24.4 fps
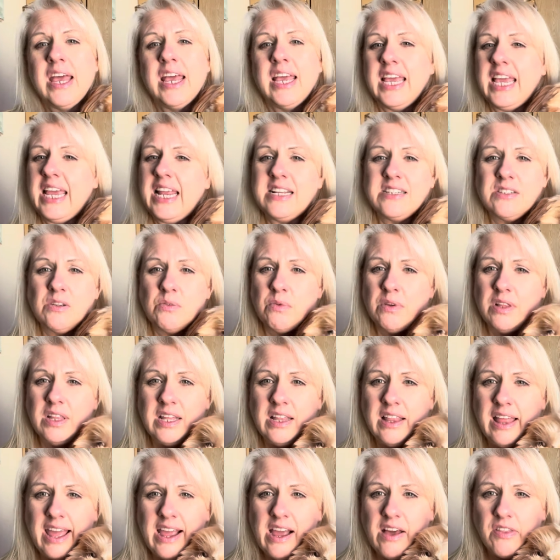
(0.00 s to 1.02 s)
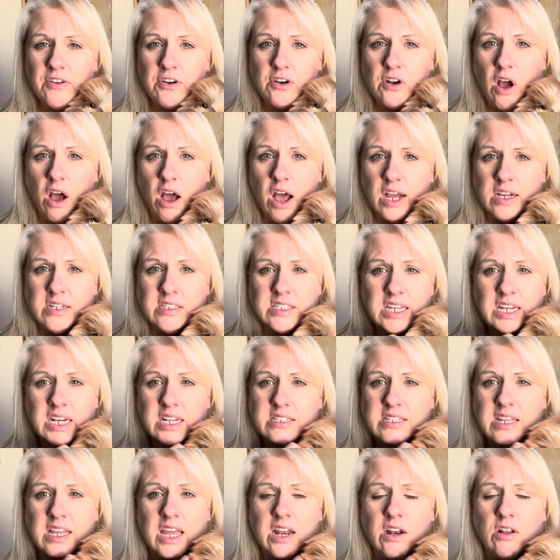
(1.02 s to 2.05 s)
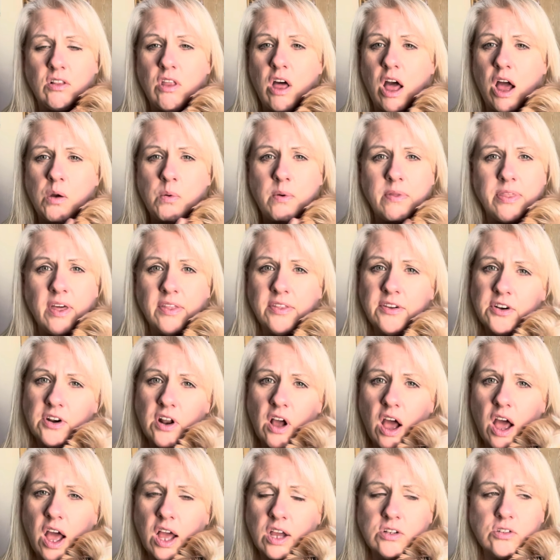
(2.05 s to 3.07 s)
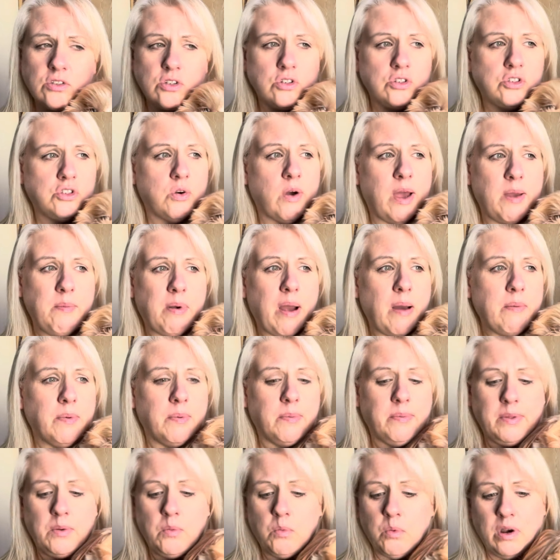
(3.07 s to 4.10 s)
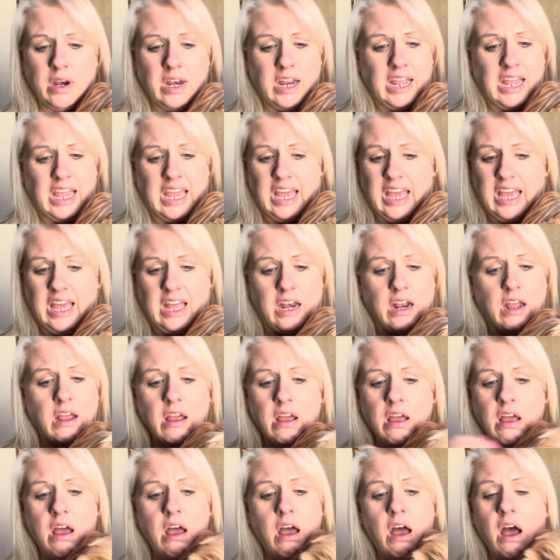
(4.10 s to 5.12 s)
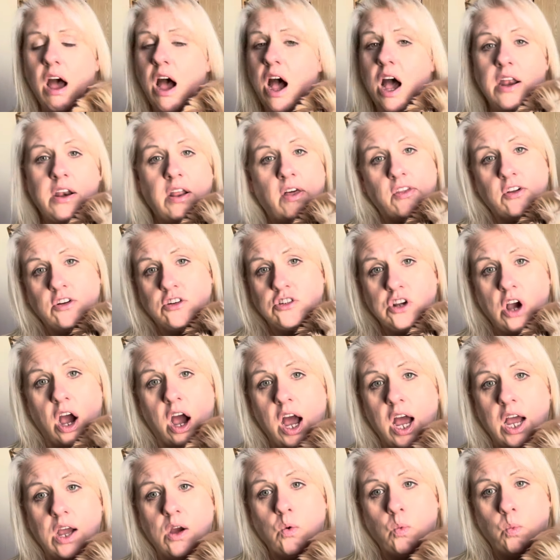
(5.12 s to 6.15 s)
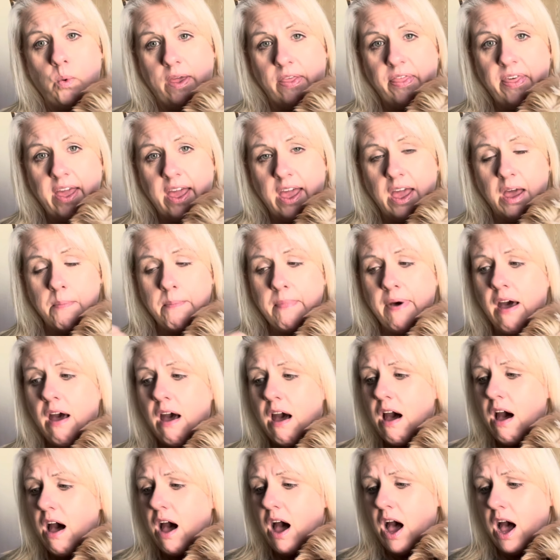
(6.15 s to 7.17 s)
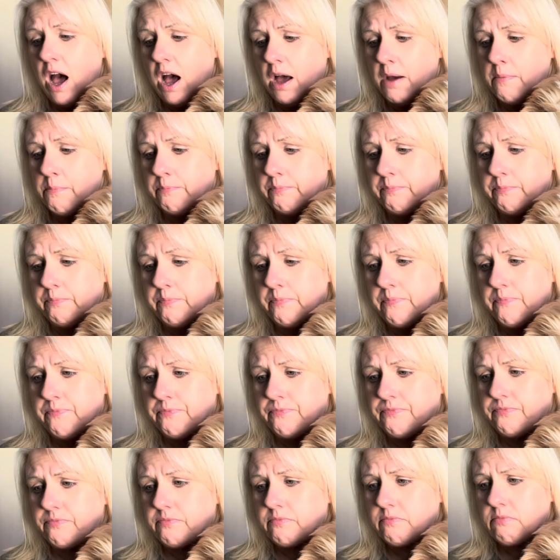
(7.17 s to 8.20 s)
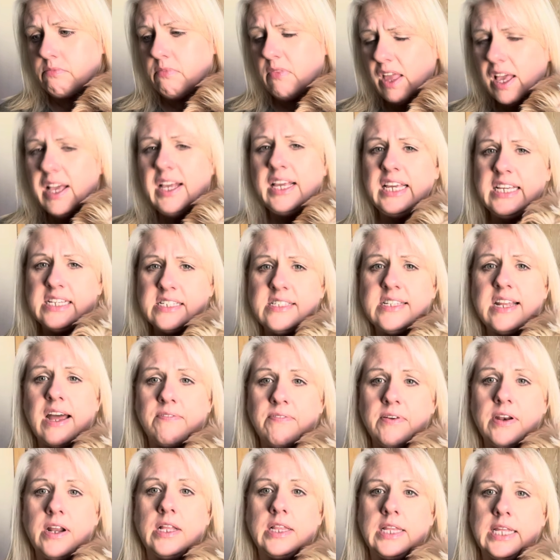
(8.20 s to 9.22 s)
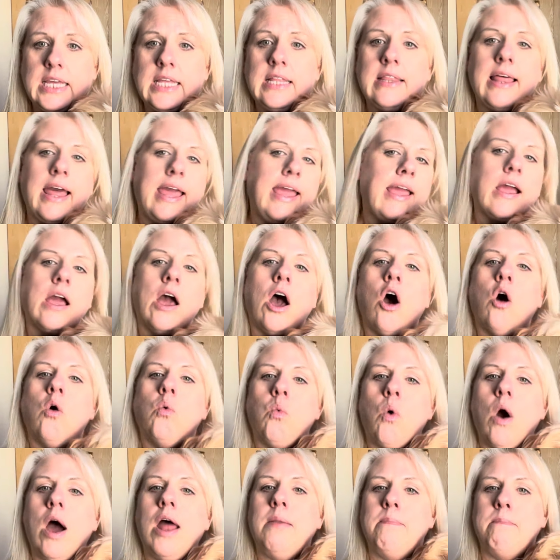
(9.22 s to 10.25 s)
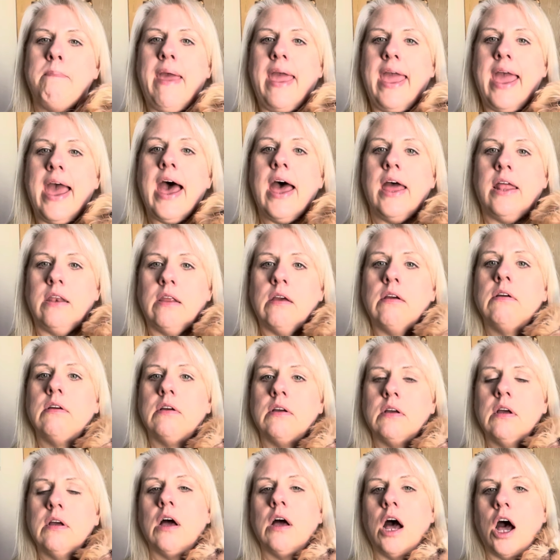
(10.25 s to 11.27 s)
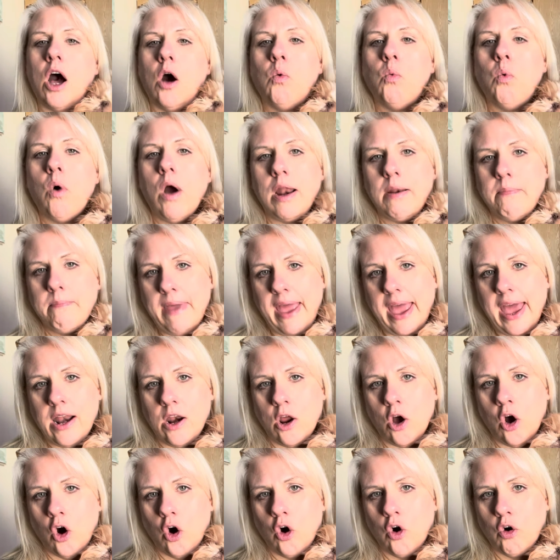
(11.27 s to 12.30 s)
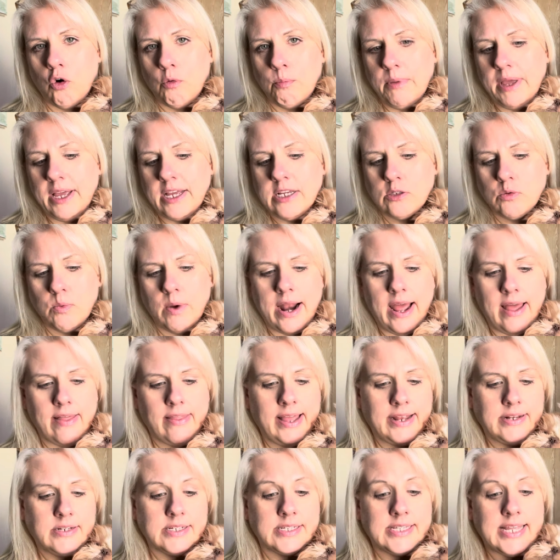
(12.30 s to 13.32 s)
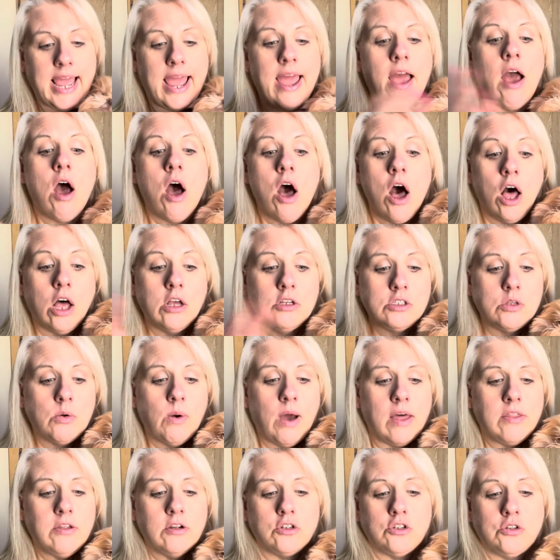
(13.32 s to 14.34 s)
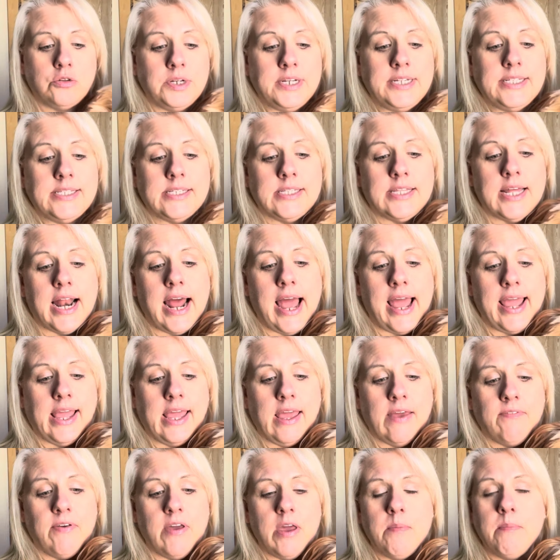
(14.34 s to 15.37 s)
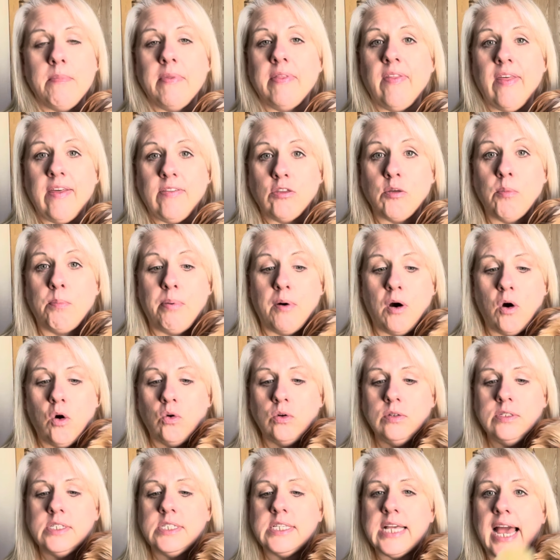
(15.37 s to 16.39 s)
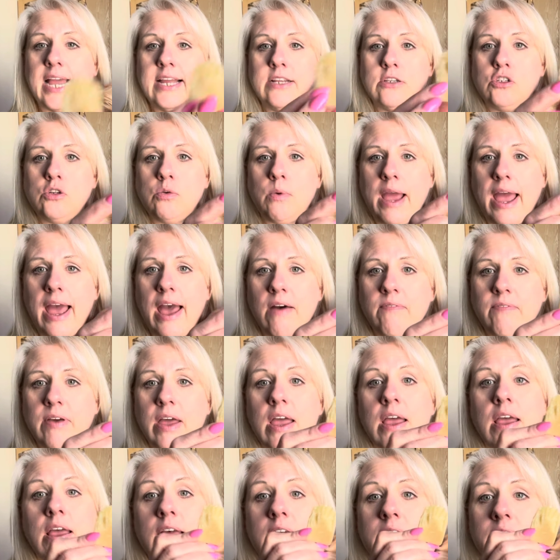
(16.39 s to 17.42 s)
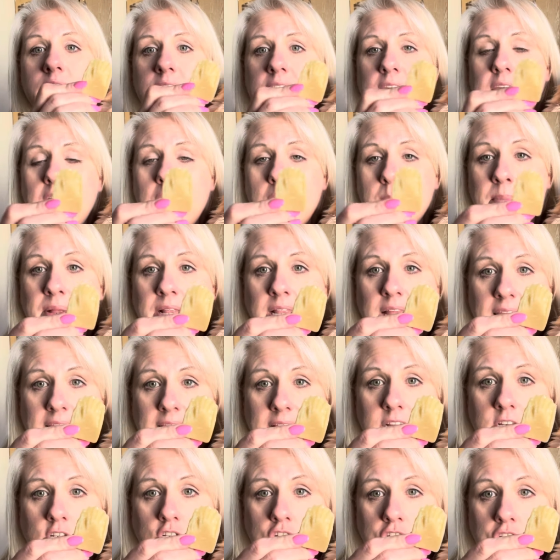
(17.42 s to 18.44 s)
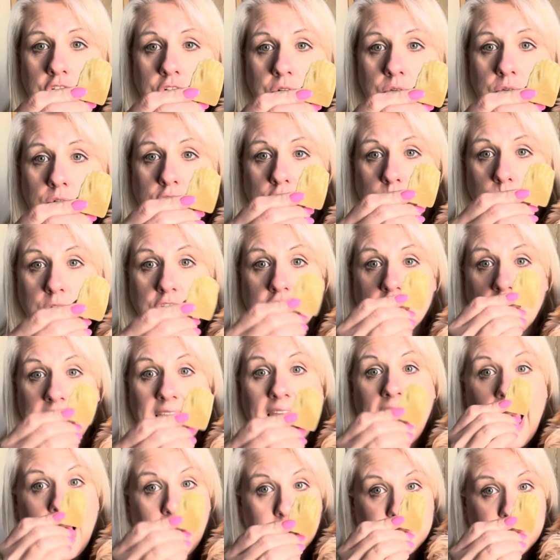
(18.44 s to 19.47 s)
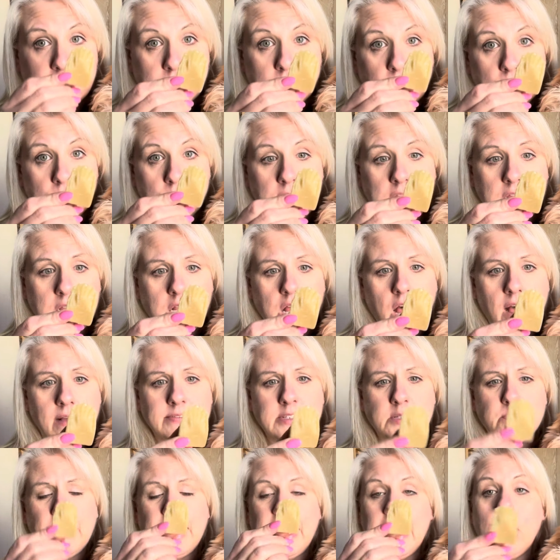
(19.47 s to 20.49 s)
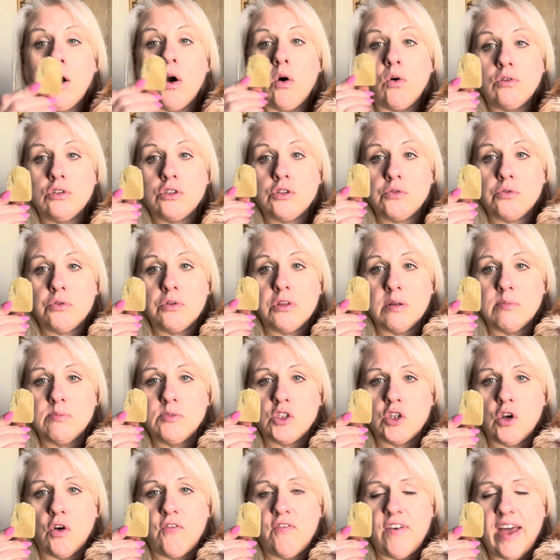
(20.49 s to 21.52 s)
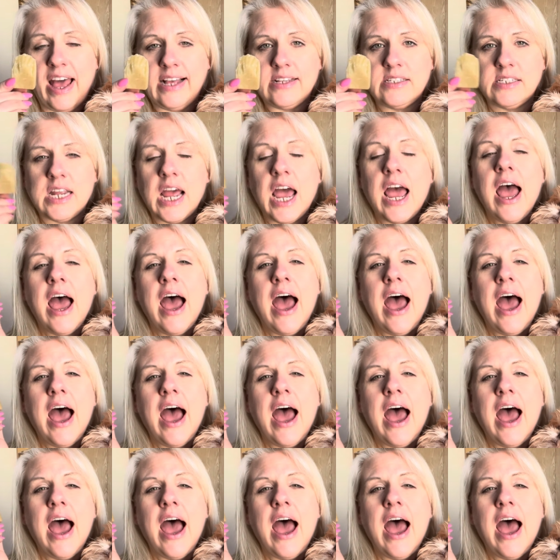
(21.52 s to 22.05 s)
He doesn't really like other dogs. He doesn't get along with other dogs, so I probably wouldn't get another dog with him. Um, he's definitely like a one-man a one-man home is what I like to say. Also, other treats that I give him, like the bones. I do have the Himalayan chews, which he absolutely loves, but he goes through them so fast.